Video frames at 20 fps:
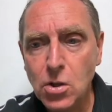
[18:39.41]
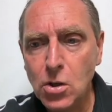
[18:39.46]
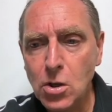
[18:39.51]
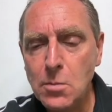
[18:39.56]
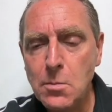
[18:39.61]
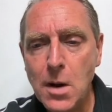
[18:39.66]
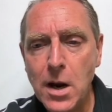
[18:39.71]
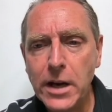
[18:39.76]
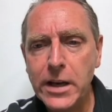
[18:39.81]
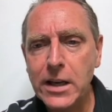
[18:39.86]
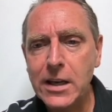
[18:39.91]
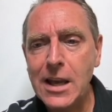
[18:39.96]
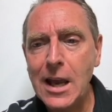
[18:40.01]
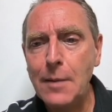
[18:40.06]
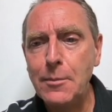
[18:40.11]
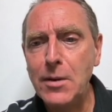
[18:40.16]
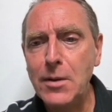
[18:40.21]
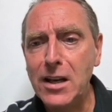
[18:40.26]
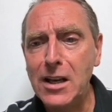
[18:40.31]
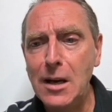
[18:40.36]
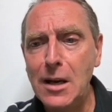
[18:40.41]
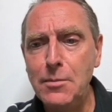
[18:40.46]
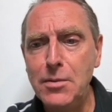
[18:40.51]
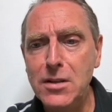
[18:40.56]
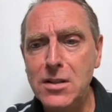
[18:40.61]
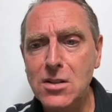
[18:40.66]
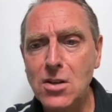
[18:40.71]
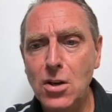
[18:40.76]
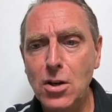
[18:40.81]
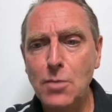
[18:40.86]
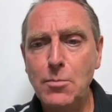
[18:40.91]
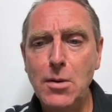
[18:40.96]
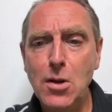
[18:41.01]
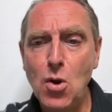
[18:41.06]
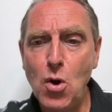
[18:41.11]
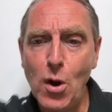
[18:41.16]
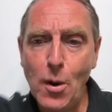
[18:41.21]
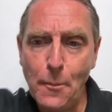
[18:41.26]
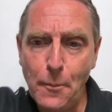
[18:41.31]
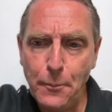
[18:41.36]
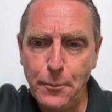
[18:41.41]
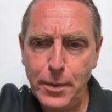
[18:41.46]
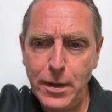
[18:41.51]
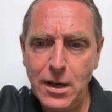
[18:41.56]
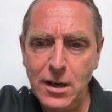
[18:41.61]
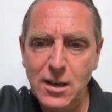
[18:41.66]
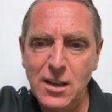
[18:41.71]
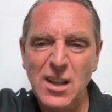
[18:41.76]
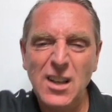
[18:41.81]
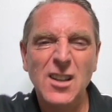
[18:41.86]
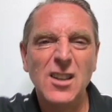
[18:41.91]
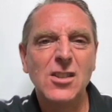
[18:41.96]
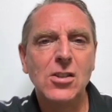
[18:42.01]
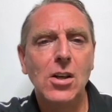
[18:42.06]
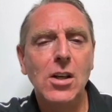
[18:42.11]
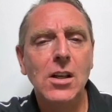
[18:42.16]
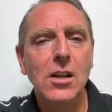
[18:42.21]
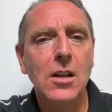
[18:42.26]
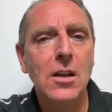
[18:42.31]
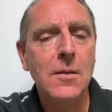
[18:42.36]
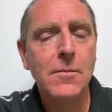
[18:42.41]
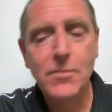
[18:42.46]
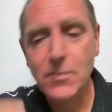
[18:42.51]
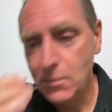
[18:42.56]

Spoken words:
market cap of that company is going to be going bent in the toilet,